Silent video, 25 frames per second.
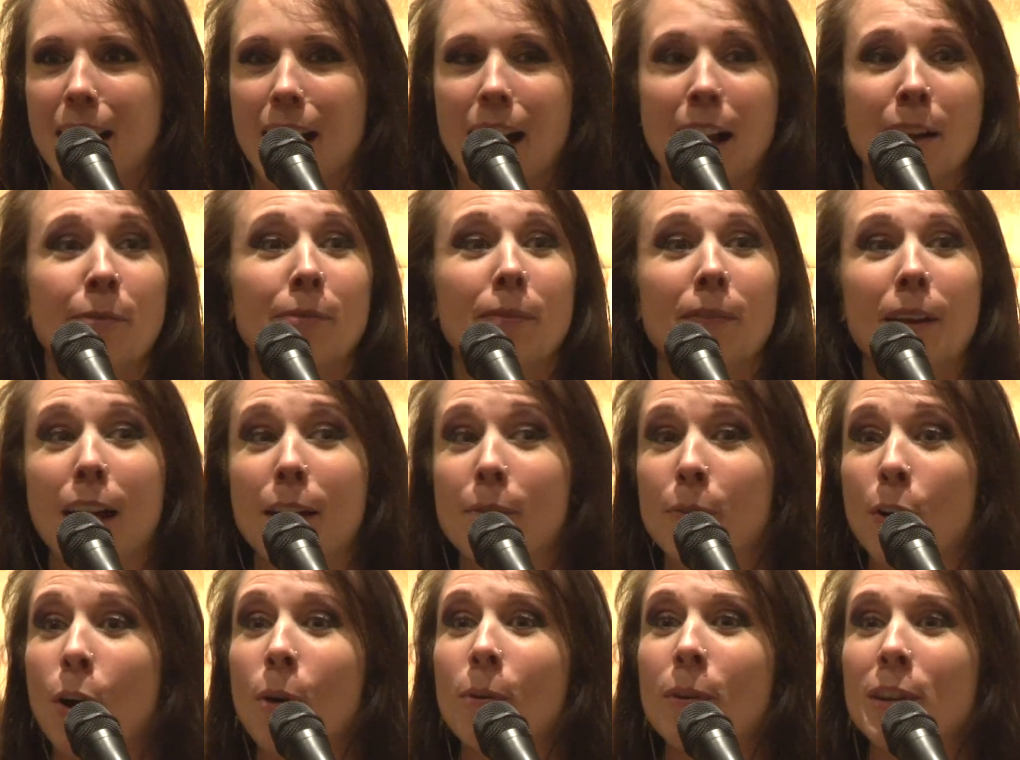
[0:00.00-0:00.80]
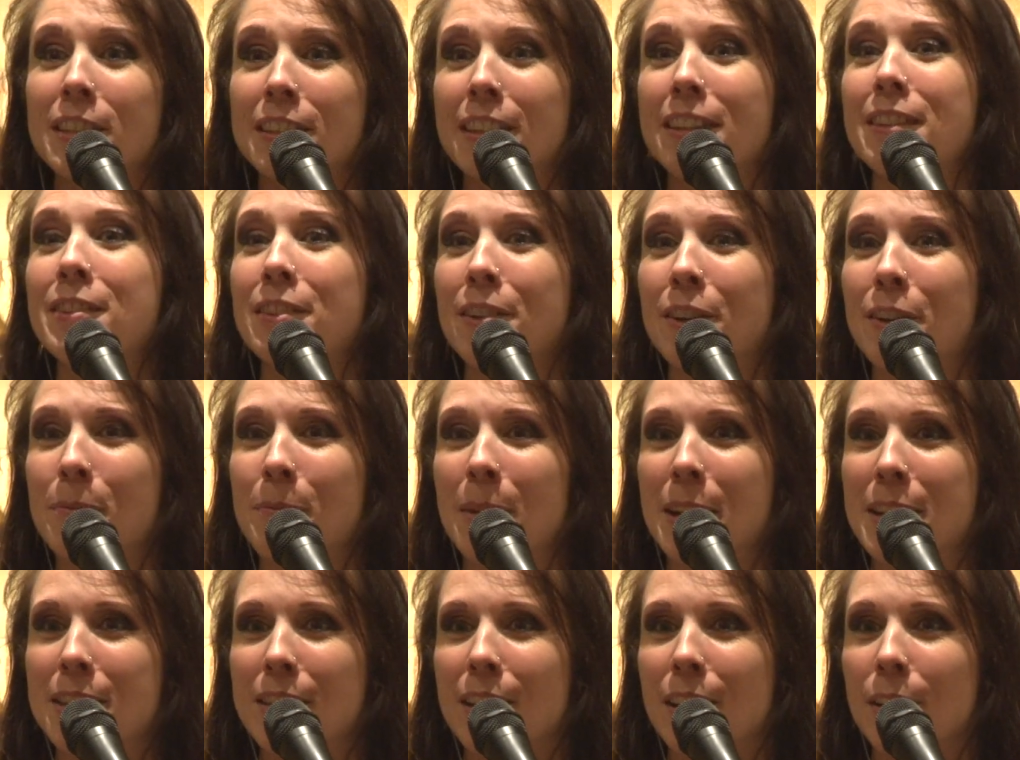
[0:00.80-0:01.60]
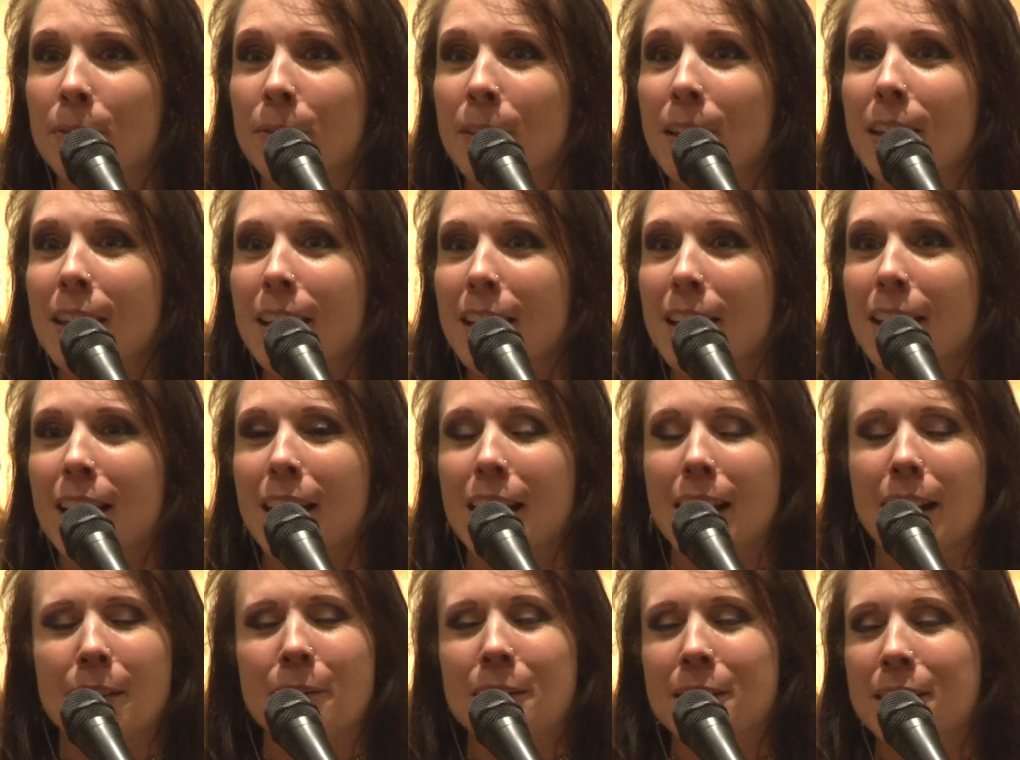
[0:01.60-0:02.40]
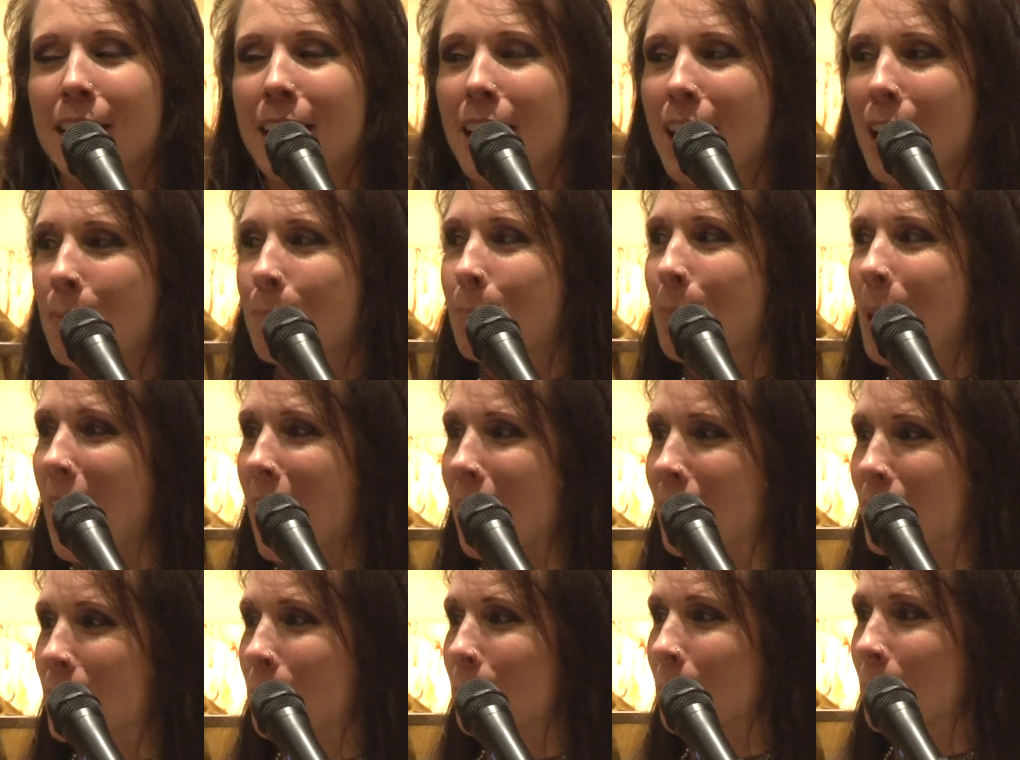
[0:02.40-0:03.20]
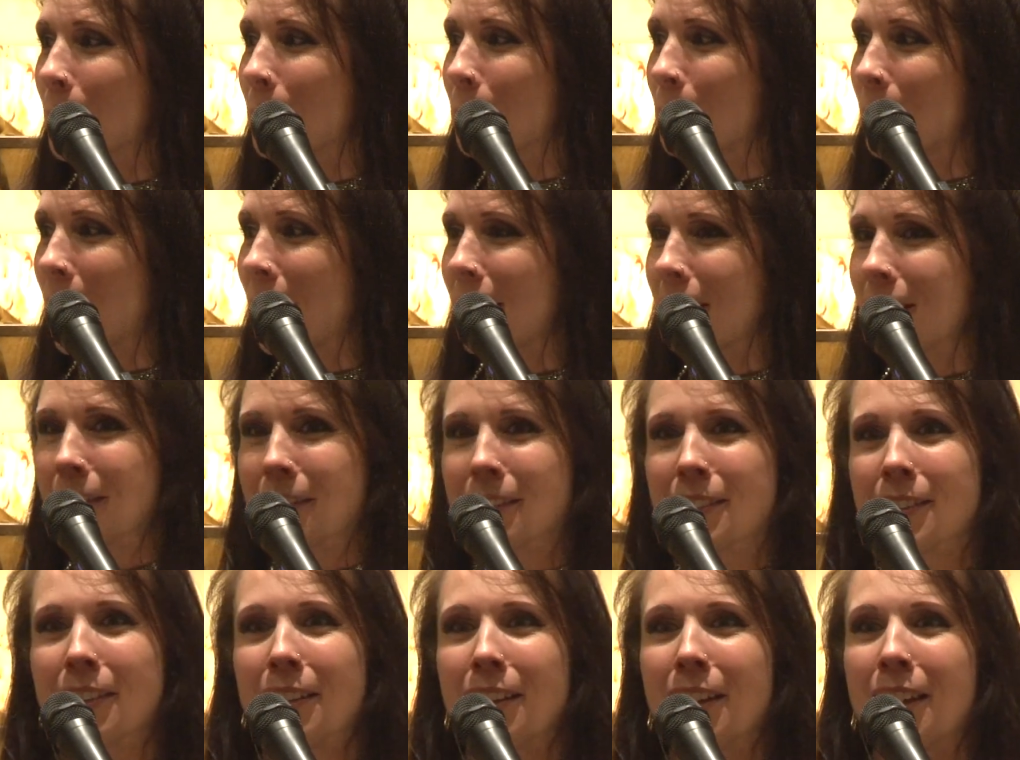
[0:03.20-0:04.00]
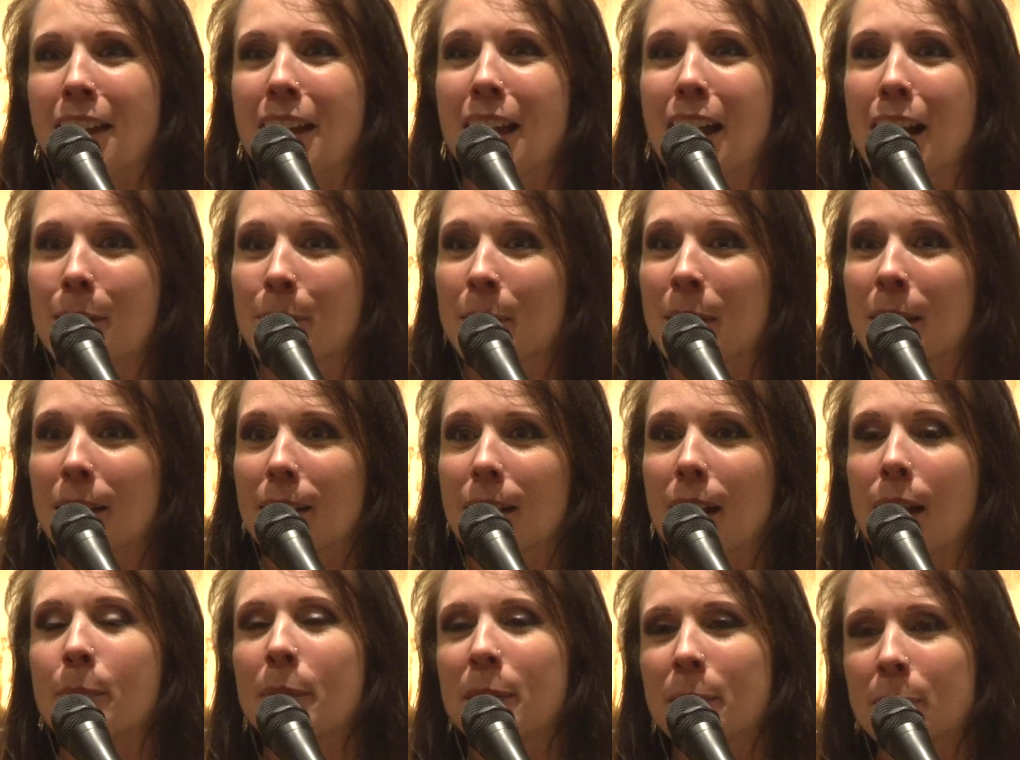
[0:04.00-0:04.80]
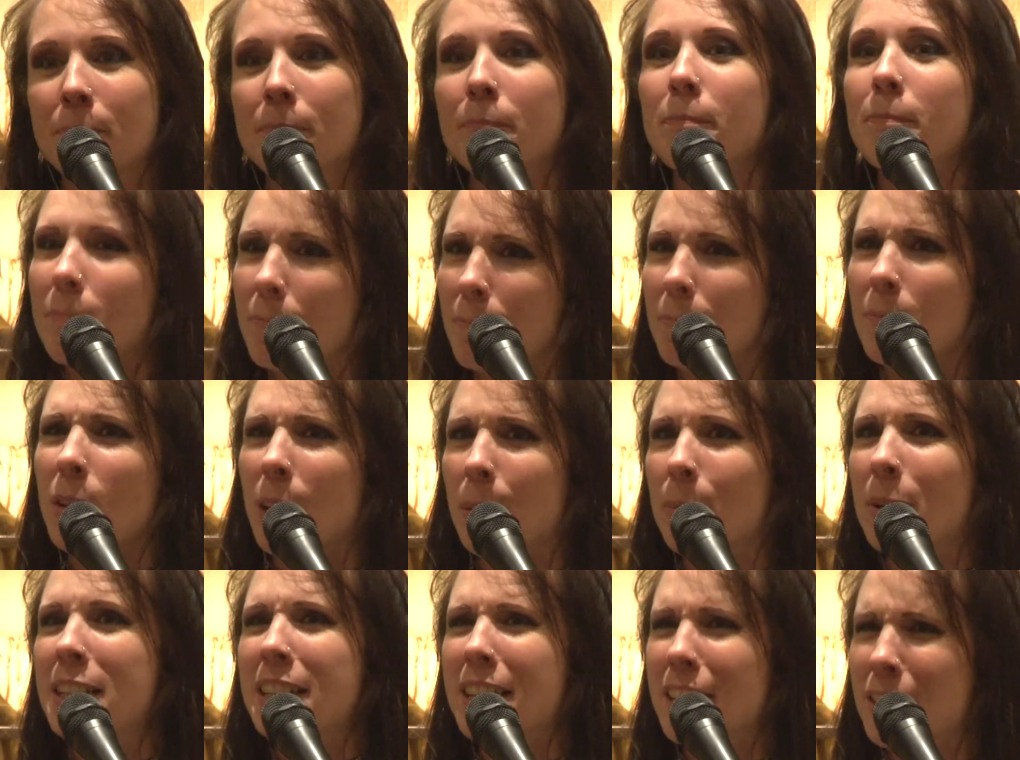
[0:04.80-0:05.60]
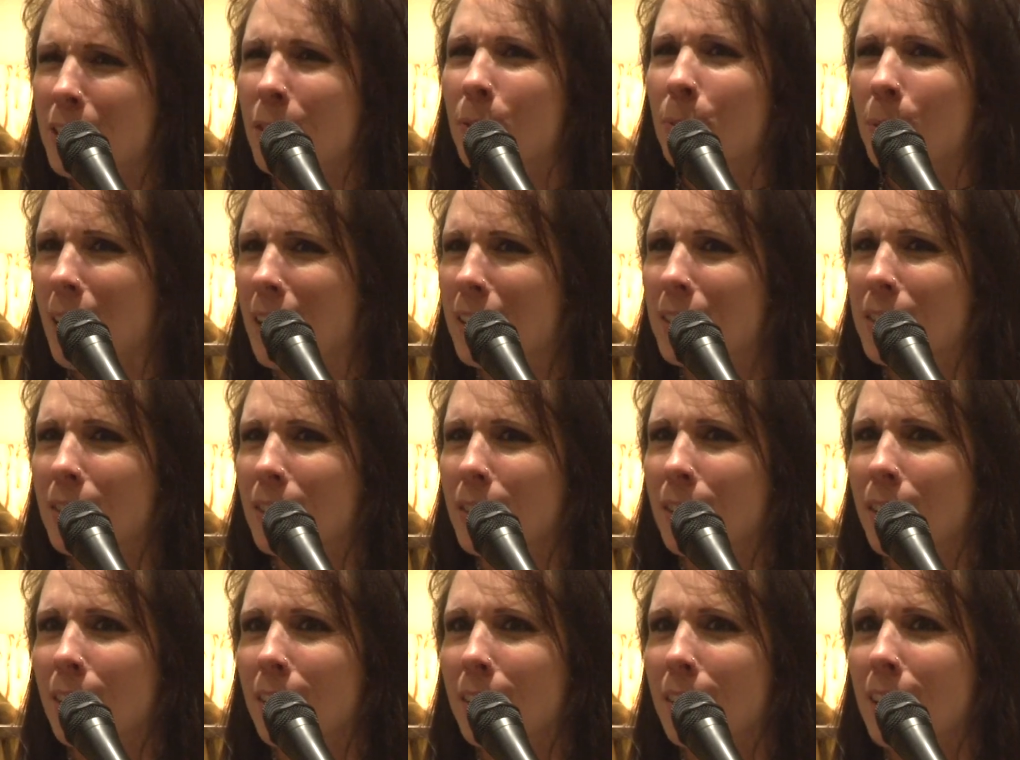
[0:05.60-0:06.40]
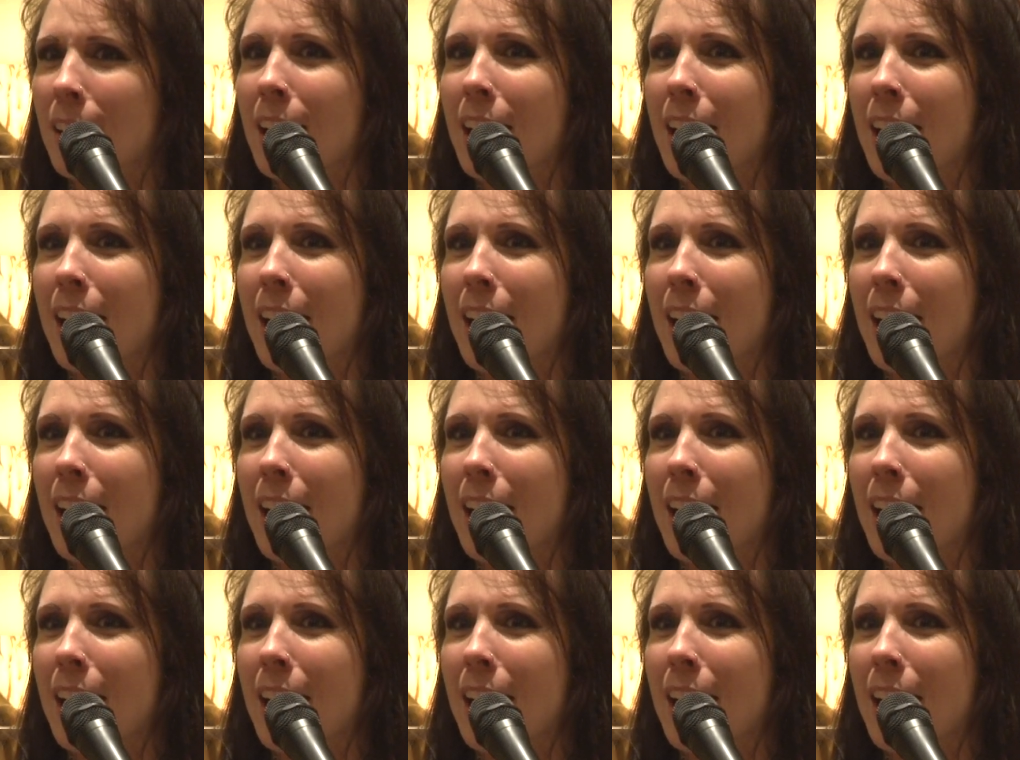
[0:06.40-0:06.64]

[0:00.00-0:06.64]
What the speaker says: I've always considered myself, I would say, unpassable at best. I'm a decent wrestler.